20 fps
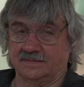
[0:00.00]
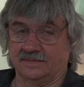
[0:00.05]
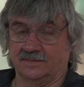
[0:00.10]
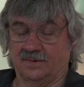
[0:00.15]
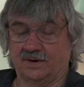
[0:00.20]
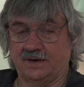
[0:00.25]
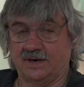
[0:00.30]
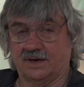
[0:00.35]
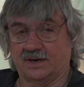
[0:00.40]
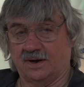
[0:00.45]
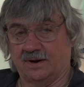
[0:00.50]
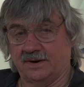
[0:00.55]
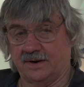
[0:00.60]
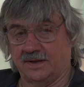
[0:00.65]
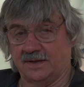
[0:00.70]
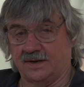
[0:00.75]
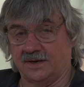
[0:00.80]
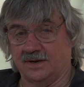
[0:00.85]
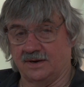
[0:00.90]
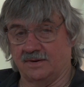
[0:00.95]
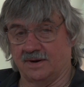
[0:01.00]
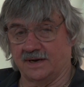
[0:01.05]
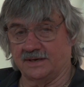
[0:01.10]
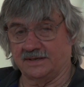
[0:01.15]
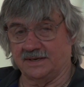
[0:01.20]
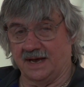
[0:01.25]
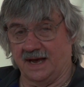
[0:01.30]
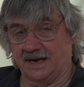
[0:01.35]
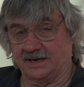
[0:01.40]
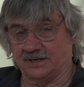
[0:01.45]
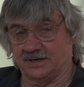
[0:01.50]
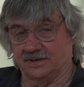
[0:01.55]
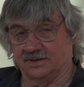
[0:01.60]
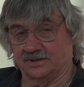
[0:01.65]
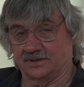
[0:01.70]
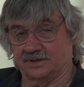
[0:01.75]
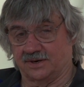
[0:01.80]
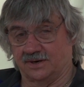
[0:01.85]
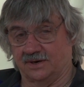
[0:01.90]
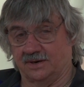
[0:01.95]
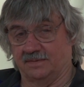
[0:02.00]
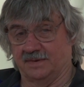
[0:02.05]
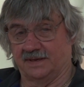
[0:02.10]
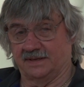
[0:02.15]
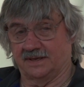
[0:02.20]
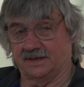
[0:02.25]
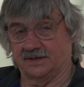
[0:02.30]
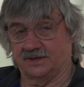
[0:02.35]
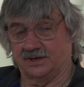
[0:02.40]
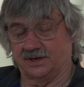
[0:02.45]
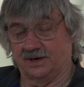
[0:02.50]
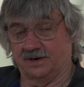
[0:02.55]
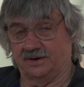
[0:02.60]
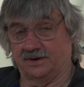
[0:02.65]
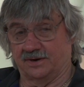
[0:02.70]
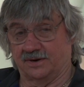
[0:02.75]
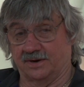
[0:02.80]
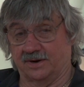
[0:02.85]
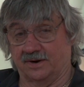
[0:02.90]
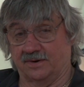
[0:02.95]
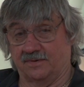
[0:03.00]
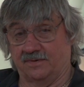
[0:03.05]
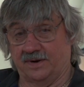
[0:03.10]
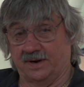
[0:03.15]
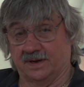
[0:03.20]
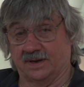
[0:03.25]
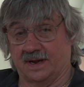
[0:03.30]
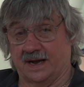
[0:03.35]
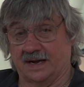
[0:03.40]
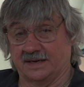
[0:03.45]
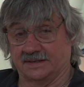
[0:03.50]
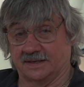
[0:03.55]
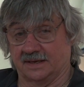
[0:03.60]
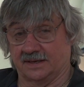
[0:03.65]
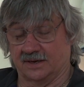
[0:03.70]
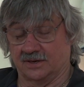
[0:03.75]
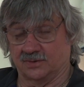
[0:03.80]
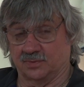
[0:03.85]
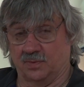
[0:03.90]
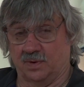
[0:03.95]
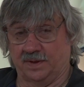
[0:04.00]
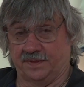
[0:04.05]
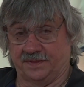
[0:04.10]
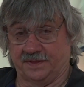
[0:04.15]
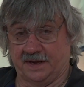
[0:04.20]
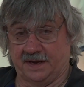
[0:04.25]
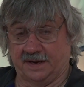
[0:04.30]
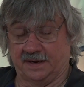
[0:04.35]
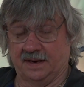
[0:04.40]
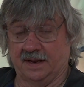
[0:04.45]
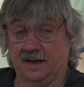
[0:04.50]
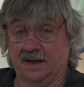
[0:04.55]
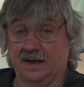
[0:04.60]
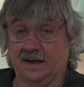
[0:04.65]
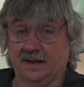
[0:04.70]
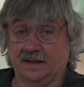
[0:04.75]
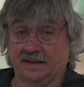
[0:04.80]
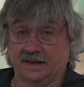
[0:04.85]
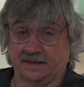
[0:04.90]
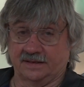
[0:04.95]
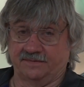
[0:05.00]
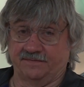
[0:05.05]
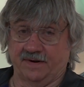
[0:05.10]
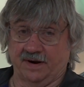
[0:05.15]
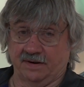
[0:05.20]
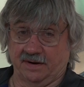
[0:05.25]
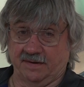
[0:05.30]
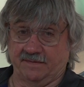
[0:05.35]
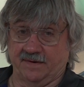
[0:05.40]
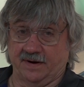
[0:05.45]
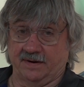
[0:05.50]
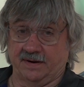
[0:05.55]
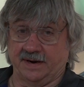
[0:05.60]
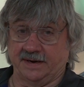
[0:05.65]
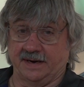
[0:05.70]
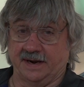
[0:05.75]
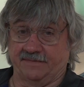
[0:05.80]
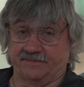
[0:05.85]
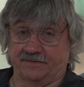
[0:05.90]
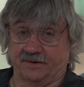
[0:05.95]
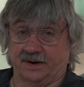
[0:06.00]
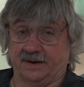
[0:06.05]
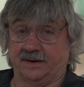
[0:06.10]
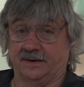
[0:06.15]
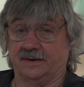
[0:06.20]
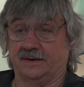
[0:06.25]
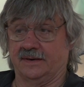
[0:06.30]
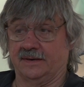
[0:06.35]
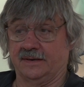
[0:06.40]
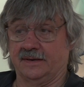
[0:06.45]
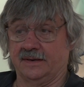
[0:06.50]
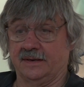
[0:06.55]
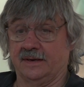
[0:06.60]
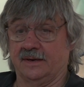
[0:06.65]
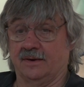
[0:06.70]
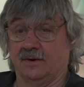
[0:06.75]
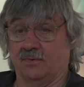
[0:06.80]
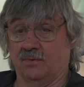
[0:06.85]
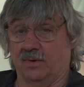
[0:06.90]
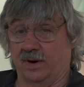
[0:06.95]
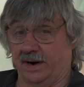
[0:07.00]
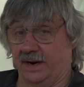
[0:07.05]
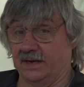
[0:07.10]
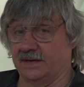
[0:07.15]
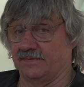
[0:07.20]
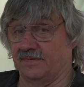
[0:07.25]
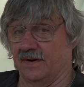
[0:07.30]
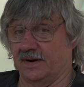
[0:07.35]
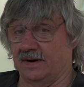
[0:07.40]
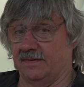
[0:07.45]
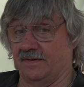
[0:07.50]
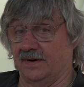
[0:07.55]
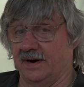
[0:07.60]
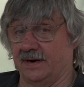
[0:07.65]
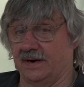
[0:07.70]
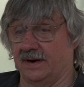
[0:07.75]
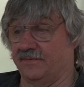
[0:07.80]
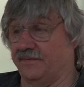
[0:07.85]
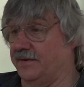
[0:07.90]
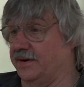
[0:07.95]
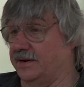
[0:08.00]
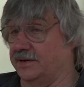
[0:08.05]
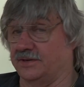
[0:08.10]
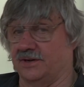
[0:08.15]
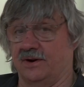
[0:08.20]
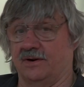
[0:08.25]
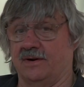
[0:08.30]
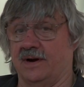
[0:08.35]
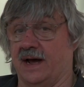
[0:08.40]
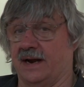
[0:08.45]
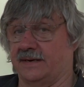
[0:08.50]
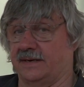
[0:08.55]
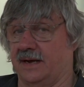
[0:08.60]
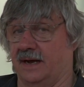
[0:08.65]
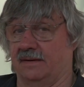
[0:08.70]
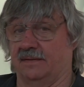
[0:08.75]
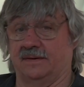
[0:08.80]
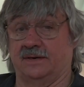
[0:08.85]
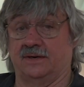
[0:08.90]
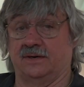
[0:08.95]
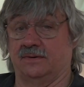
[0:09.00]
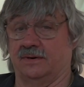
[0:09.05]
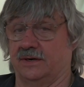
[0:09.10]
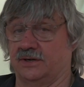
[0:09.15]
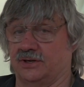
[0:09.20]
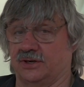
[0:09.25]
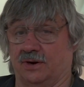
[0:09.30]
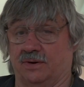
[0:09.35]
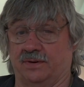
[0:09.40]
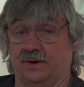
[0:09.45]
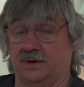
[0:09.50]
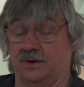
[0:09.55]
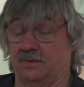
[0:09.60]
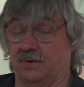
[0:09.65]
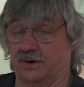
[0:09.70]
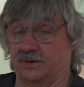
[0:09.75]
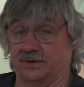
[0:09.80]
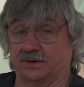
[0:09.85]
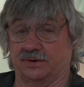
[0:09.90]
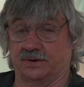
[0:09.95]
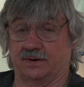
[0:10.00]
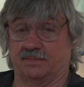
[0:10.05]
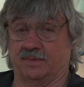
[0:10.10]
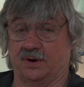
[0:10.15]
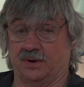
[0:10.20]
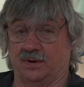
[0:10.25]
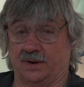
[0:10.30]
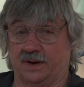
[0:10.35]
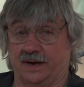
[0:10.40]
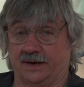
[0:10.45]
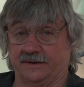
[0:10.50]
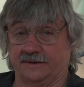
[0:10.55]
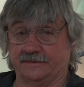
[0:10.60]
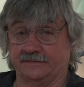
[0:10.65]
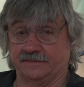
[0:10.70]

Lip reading: When you go to the U.S. Nationals tournament this year, you're going to realize that there's one thing that's very, very different. What is very, very different is they're not telling you and showing you what you're going to bowl on.